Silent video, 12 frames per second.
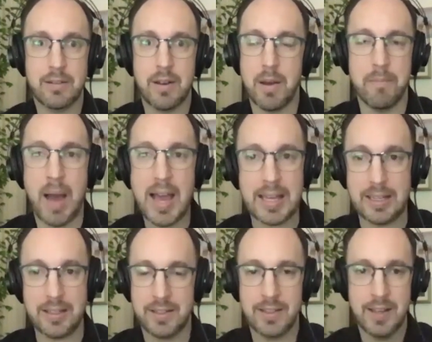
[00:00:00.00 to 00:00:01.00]

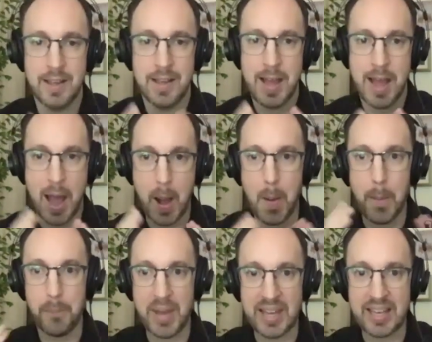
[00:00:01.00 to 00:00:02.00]
amazed how
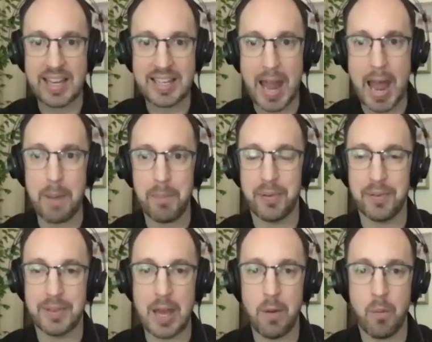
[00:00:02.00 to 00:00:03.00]
big a gap
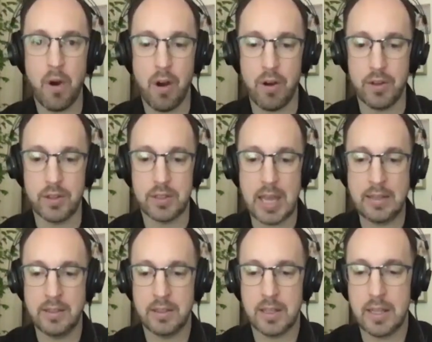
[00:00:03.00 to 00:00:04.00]
there was.
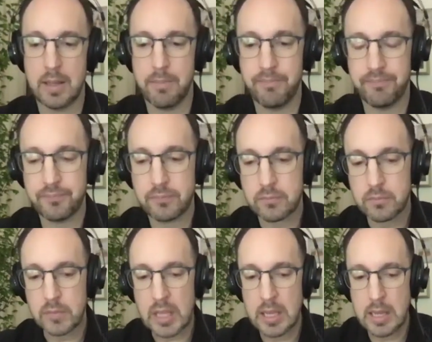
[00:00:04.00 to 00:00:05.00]
And
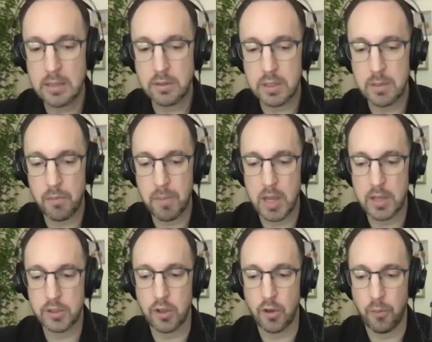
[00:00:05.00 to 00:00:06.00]
in some of my
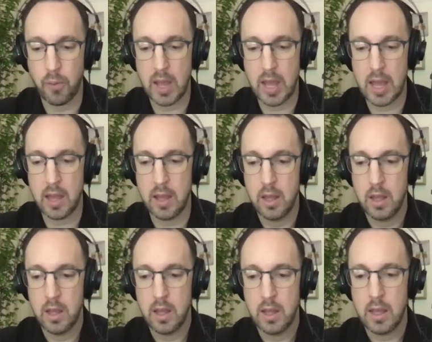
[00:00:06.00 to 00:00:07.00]
software
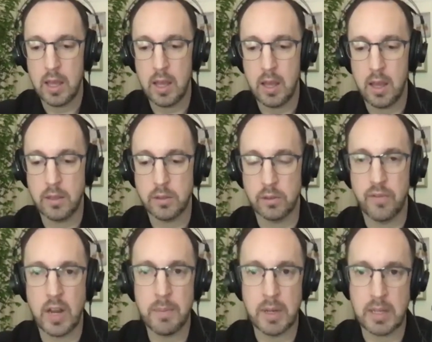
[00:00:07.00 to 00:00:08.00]
sort of
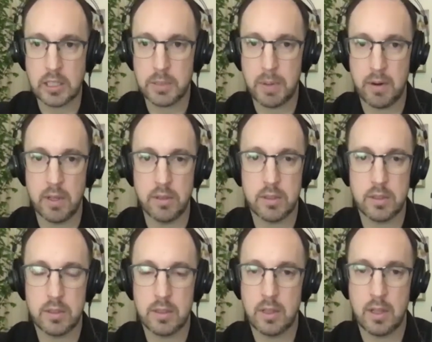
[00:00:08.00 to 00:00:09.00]
development experience,
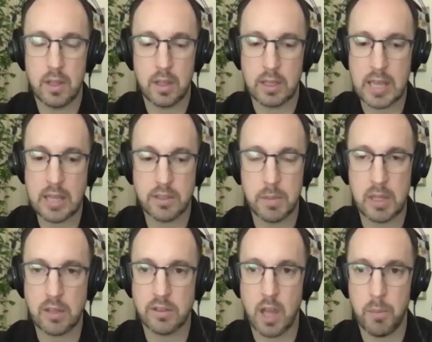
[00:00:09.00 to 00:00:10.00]
again, some of the
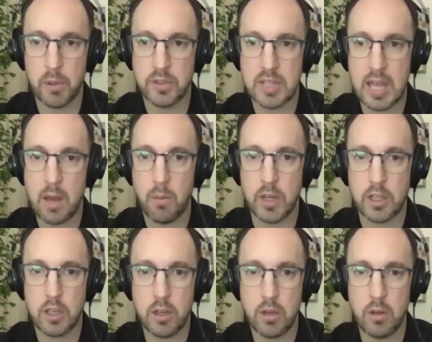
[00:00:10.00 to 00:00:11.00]
examples there were
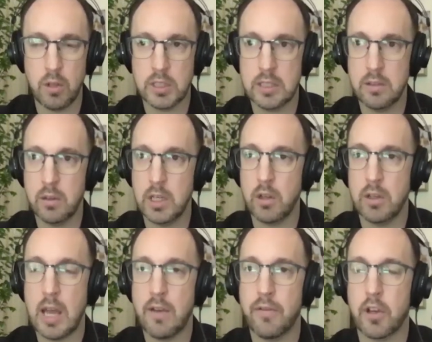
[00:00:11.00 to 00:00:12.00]
huge. And, you'd
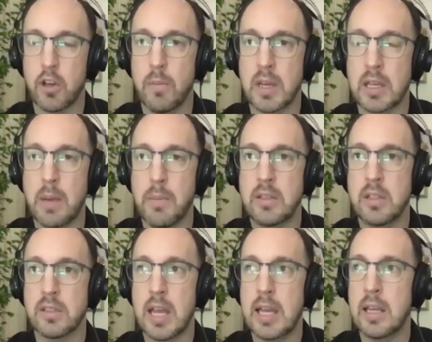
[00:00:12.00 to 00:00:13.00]
have a comment come in that
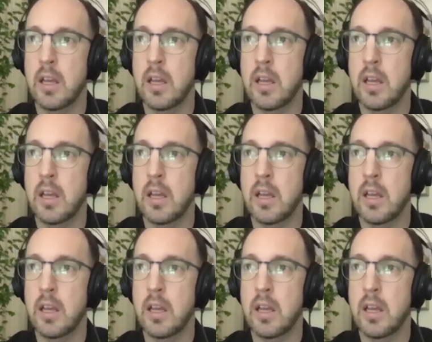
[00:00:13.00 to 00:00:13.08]
say,